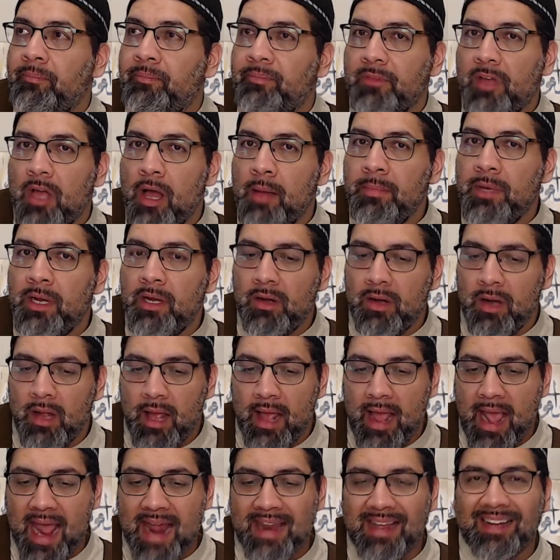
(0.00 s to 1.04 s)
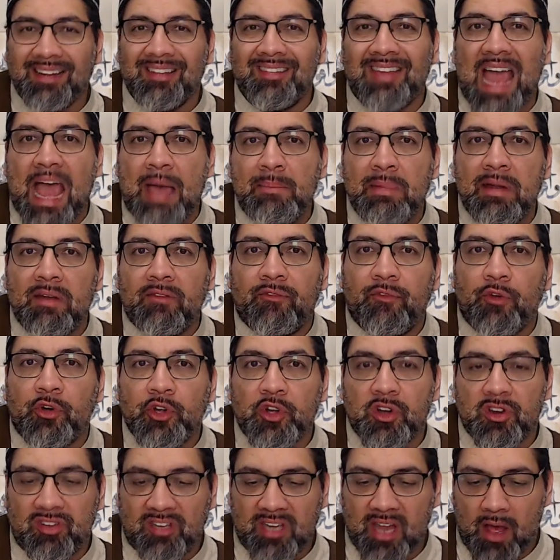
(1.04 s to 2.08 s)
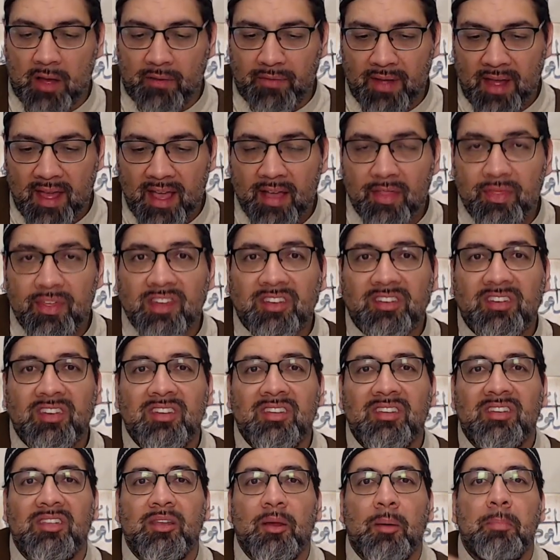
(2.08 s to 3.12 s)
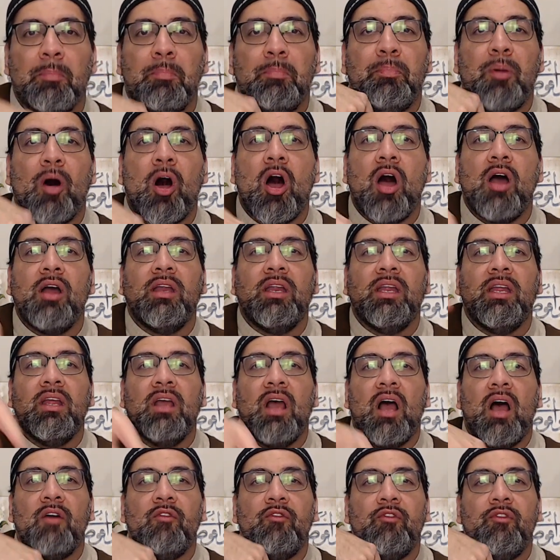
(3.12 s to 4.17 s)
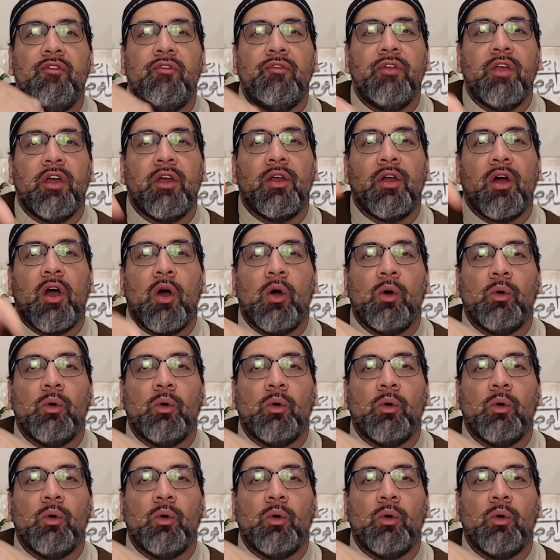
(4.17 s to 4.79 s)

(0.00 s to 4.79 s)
here and examine for yourself. This is the body of Fir'aun.